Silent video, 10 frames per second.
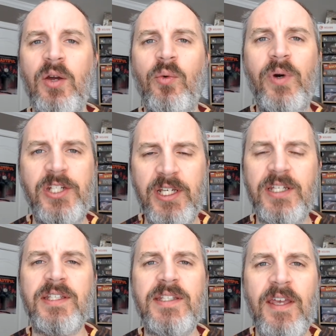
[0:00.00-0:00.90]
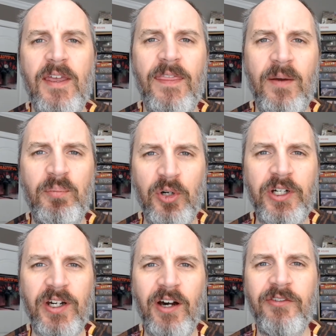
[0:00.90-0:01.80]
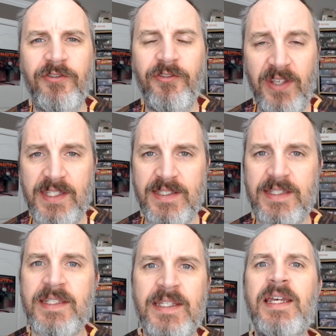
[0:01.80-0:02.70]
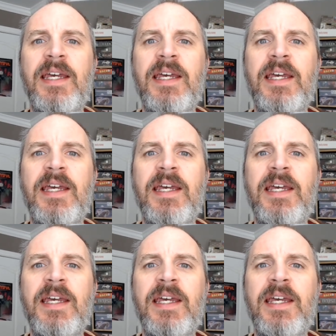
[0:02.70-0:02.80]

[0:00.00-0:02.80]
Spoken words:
which is the Book of Feasts.